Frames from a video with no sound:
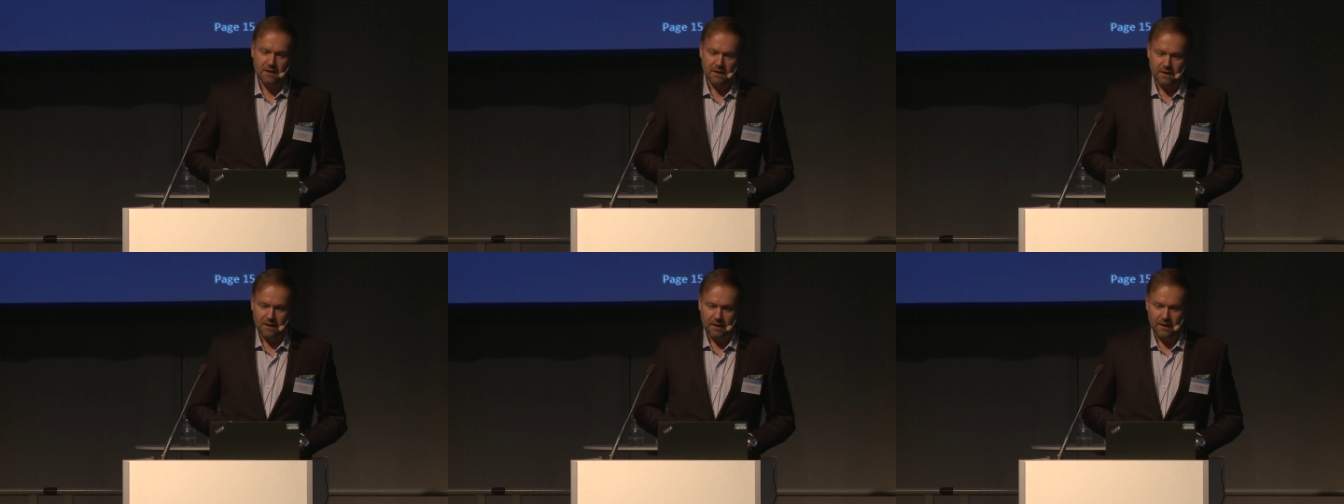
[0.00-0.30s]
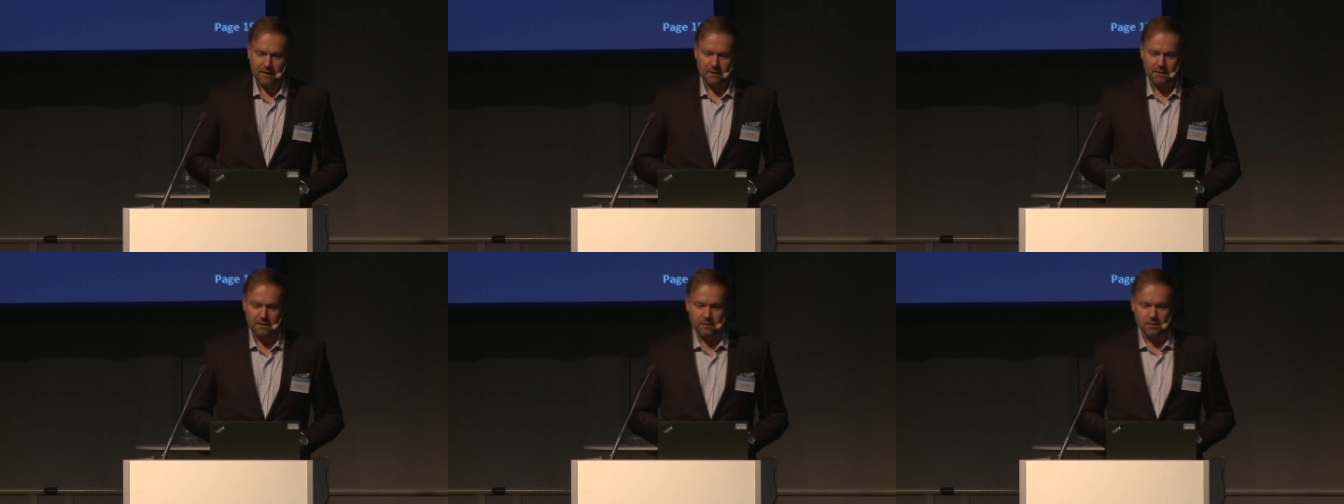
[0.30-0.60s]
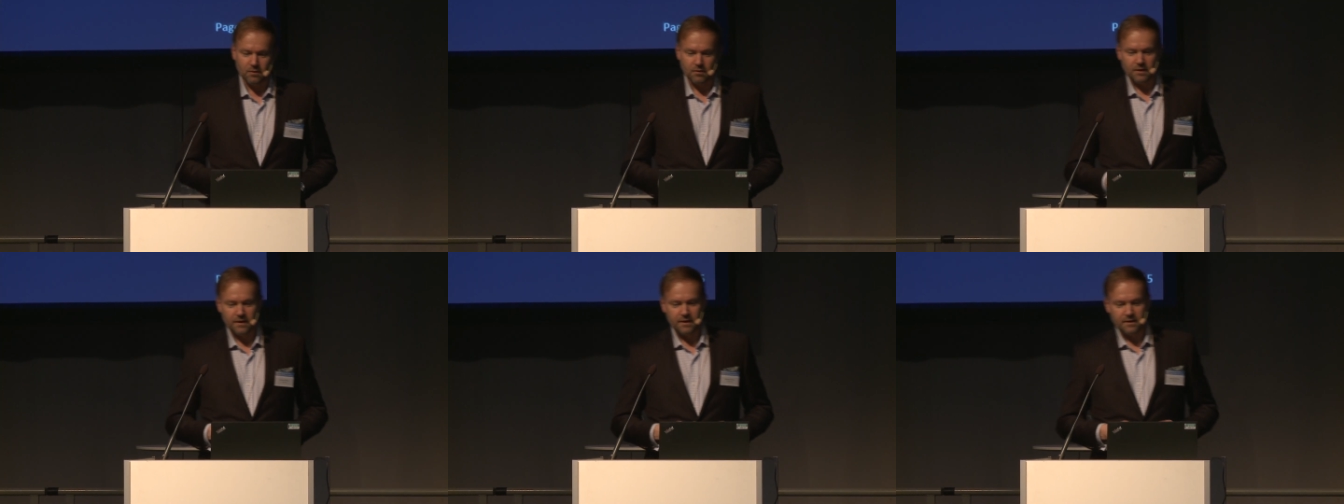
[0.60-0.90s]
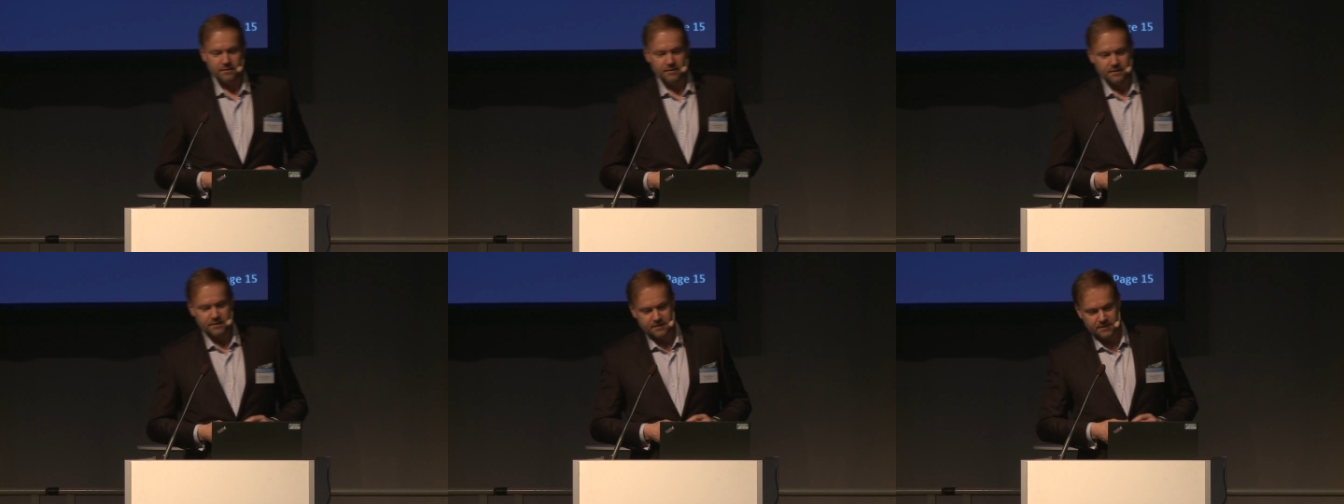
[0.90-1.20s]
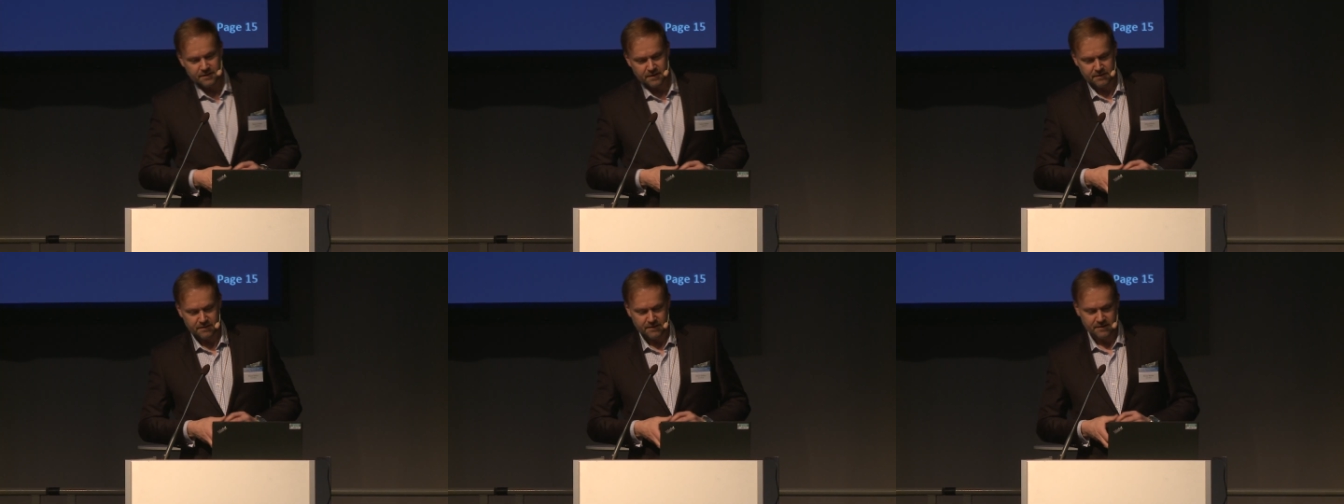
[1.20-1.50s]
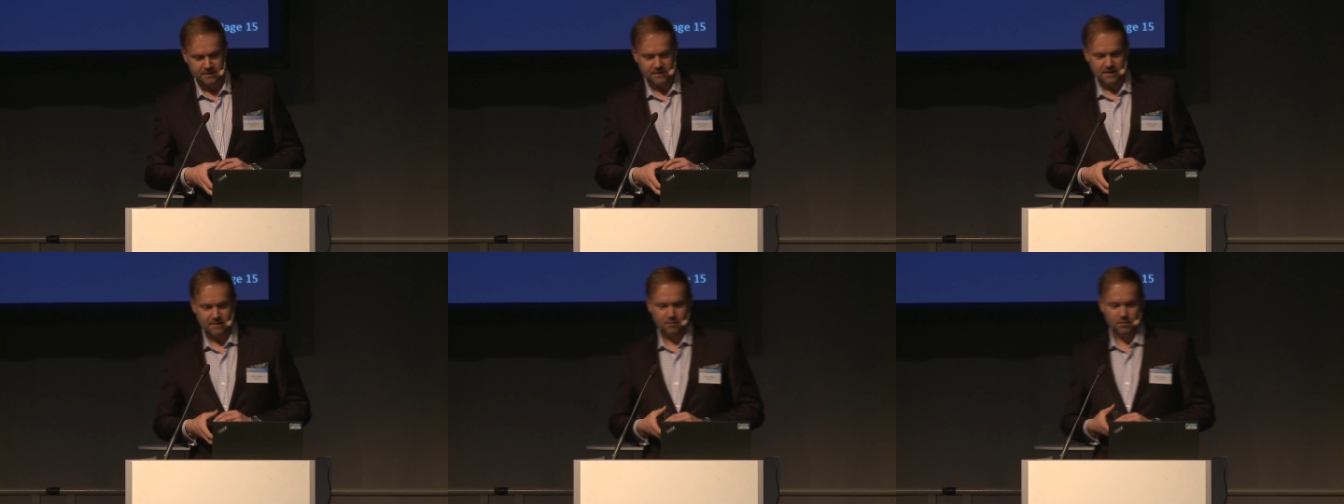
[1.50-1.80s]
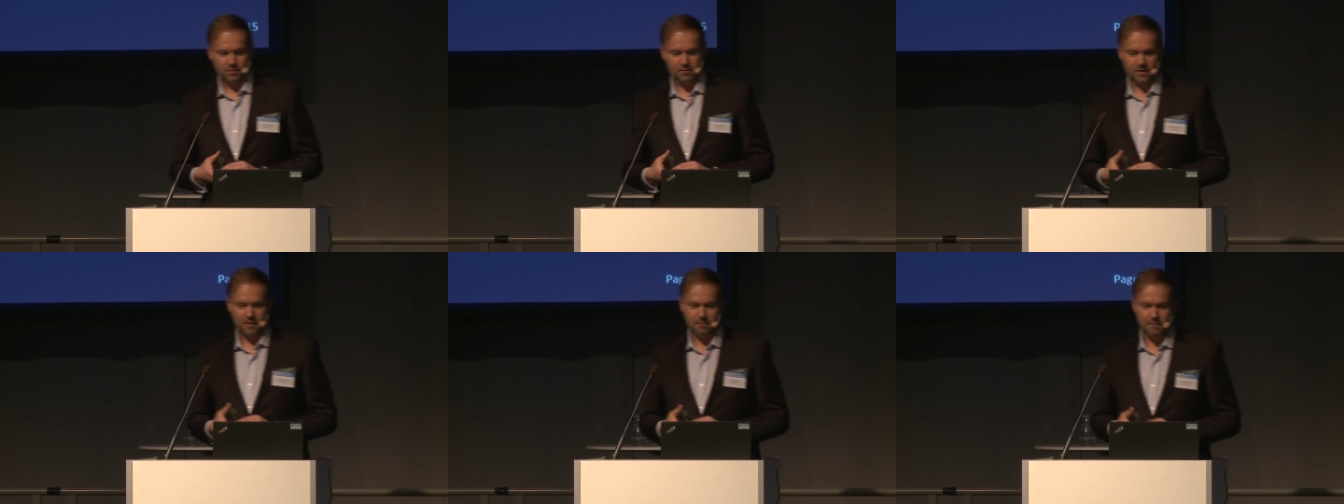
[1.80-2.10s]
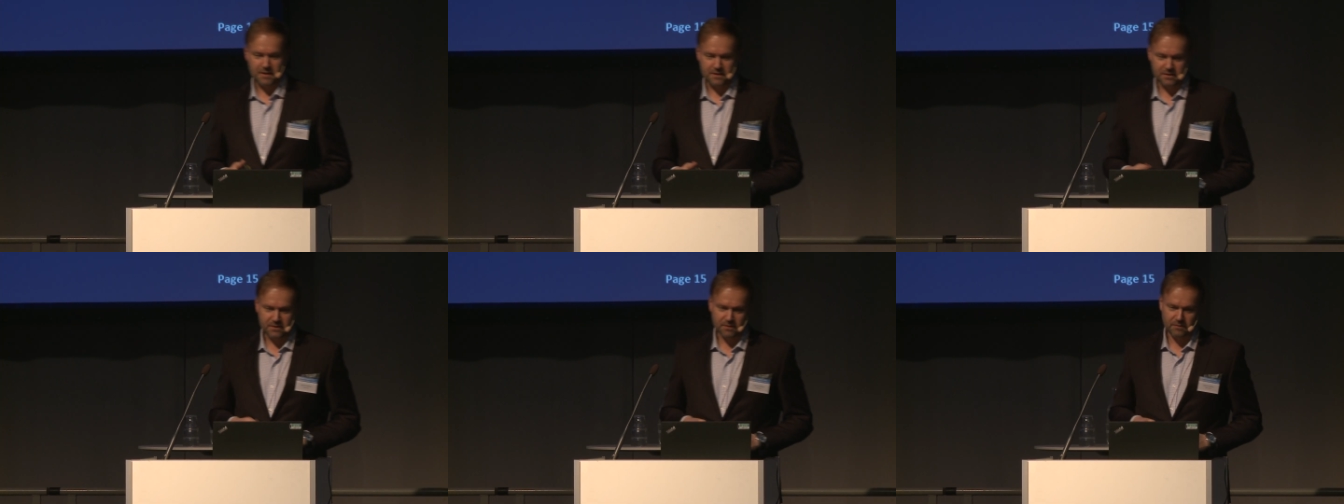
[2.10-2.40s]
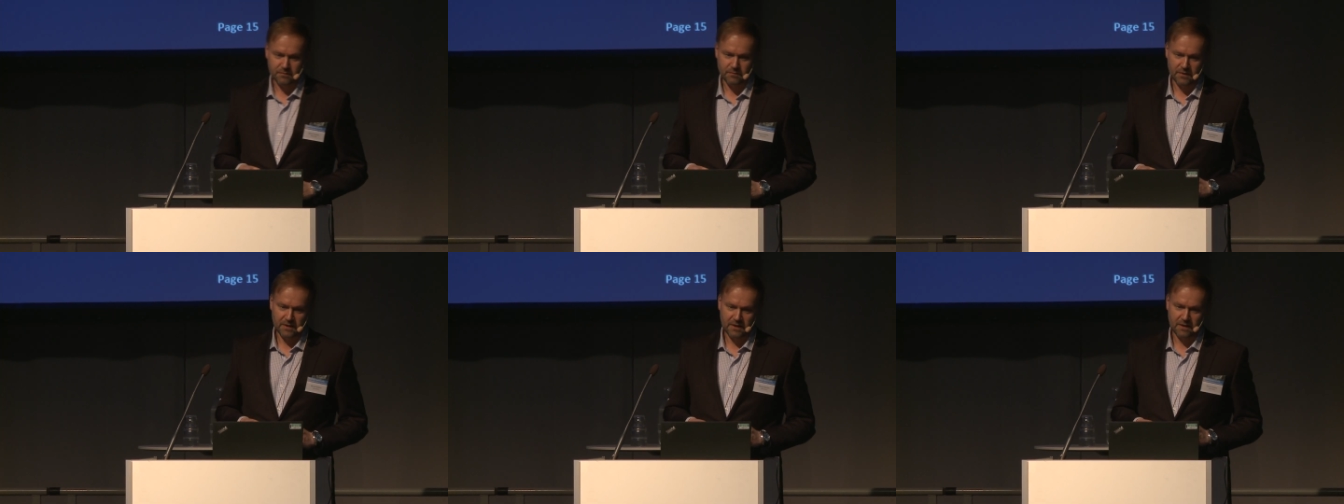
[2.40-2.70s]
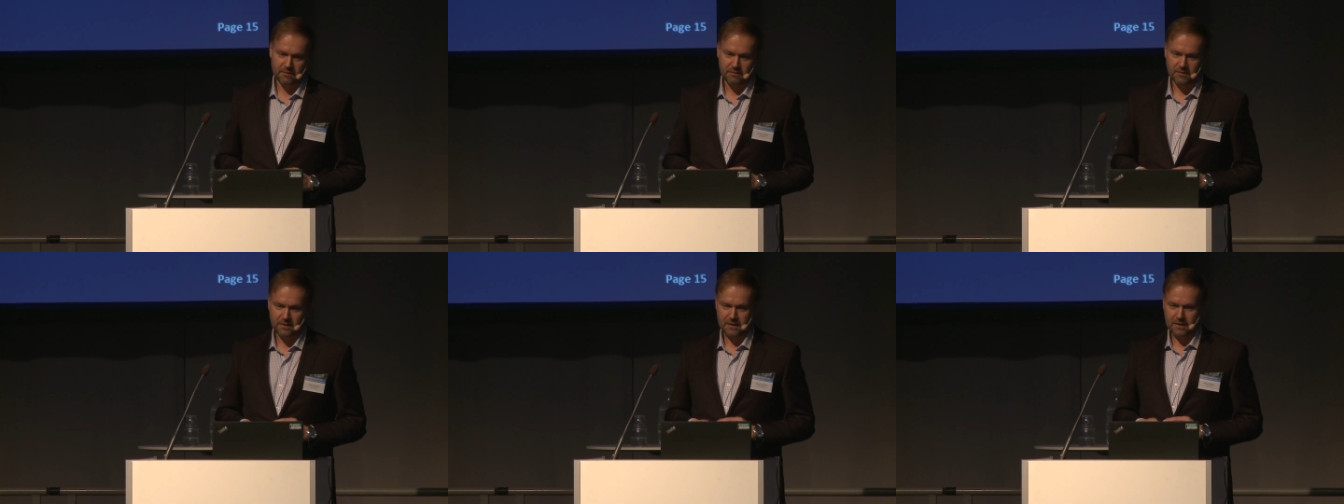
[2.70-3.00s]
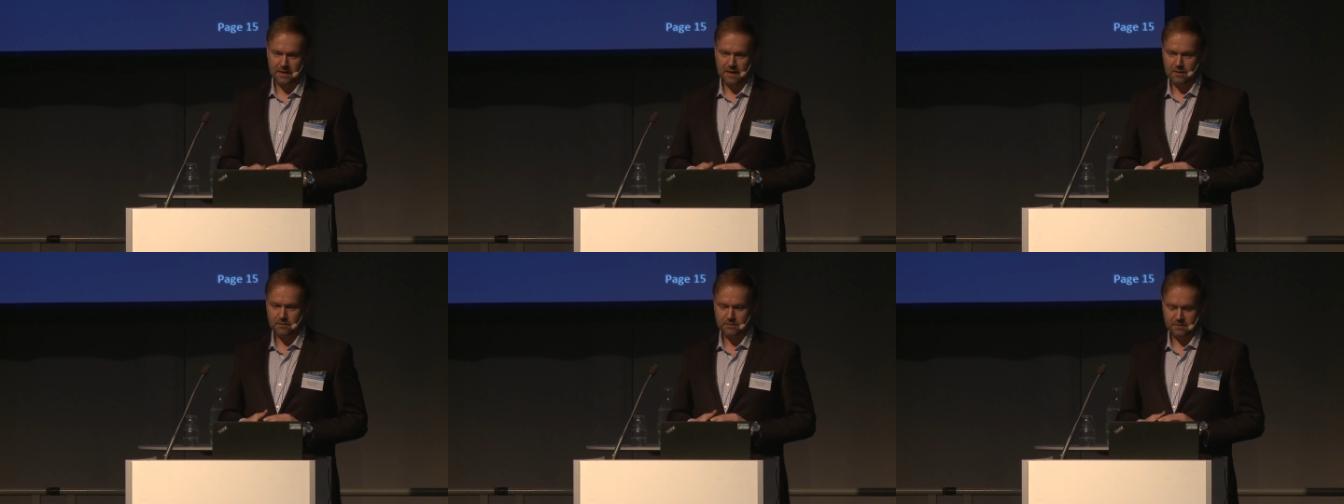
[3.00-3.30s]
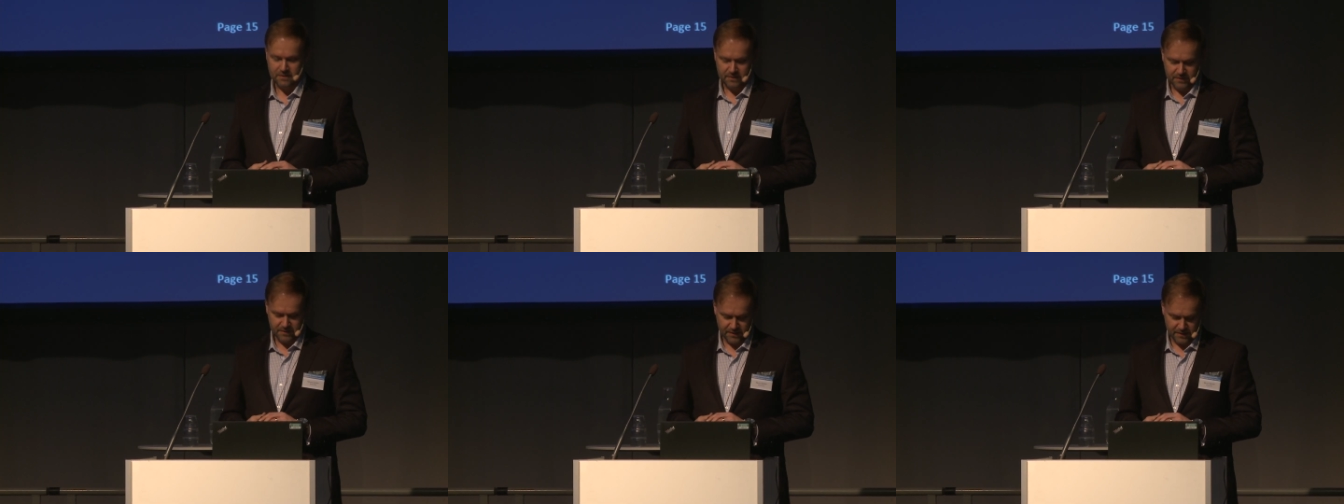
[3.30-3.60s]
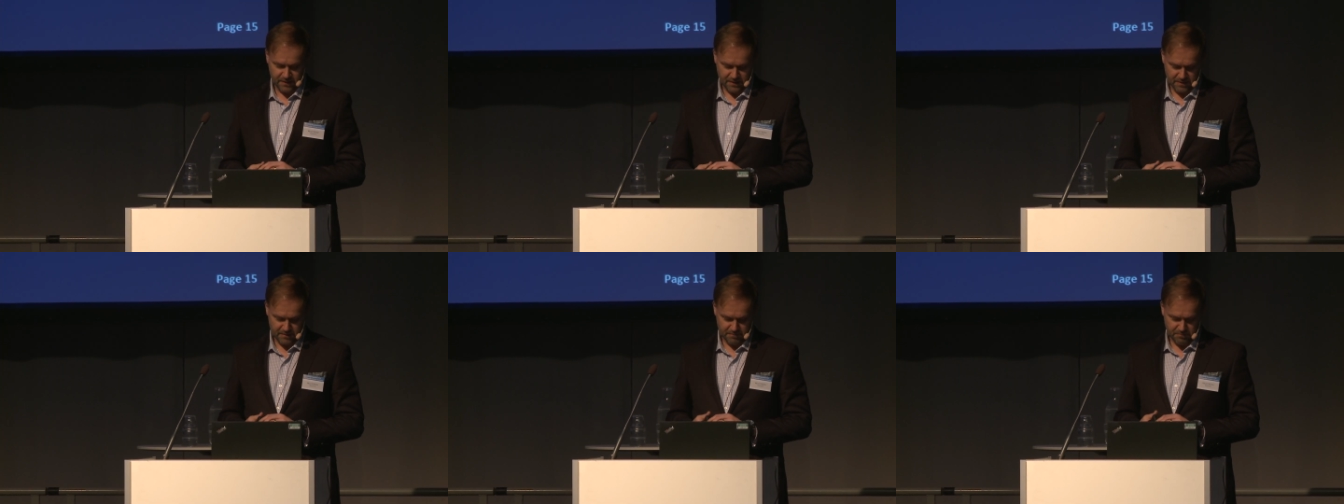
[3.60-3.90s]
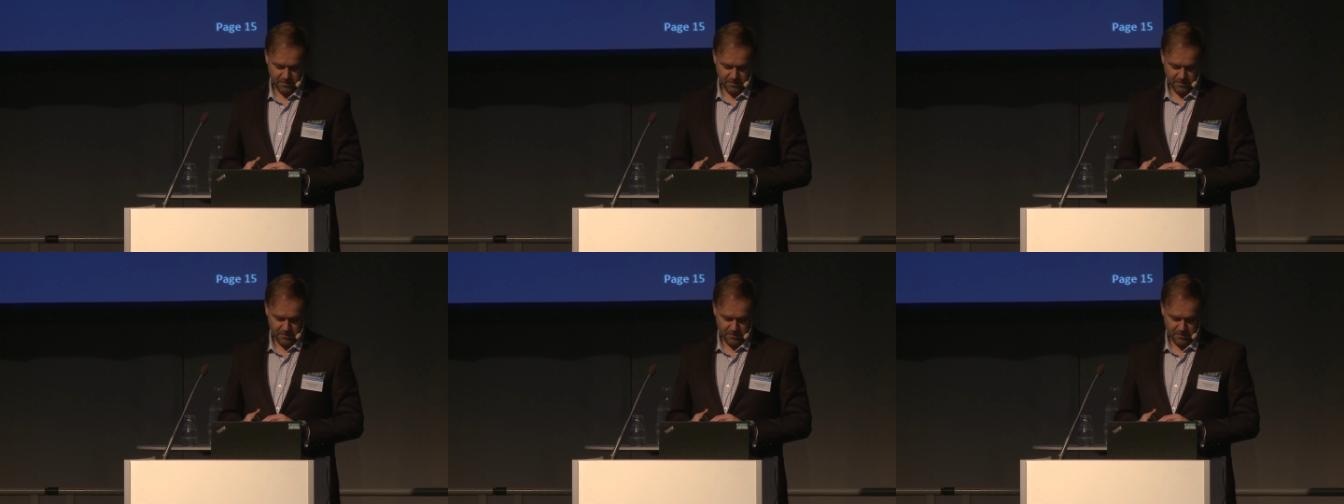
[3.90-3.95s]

And earlier this year, as I've already mentioned, we, we announced the uh,